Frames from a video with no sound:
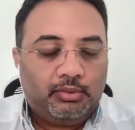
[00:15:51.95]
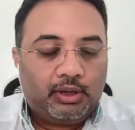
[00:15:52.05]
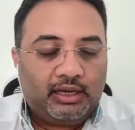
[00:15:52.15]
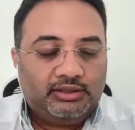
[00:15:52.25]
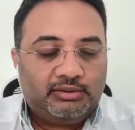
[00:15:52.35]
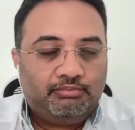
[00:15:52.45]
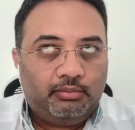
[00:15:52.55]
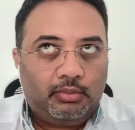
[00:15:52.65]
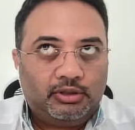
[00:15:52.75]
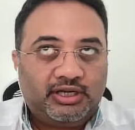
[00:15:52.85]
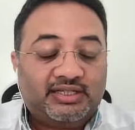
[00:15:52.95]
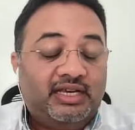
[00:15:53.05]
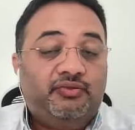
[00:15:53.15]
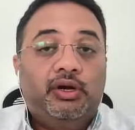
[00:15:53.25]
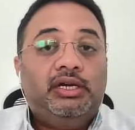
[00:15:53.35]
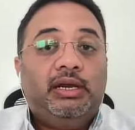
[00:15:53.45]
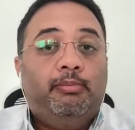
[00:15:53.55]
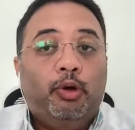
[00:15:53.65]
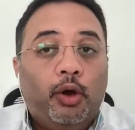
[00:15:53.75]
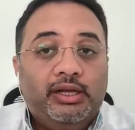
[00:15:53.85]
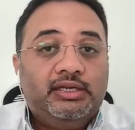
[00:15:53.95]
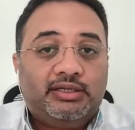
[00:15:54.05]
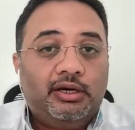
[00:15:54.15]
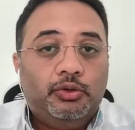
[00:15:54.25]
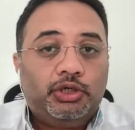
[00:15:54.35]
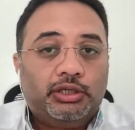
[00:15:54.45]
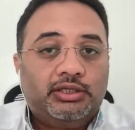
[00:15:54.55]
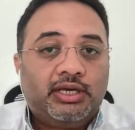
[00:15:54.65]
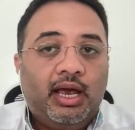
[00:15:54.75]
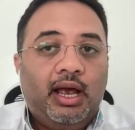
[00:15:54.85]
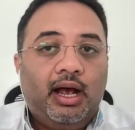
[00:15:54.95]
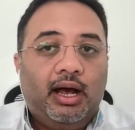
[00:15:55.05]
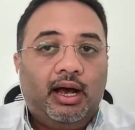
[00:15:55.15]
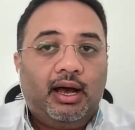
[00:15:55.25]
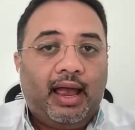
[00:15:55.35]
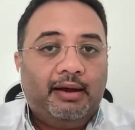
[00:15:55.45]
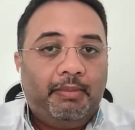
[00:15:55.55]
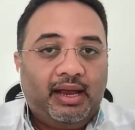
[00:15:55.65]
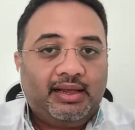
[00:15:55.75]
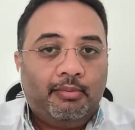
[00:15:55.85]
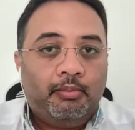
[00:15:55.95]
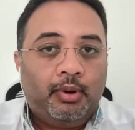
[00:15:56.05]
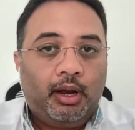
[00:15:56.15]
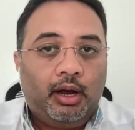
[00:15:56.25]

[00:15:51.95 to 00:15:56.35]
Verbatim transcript: can successfully deploy these solutions and make them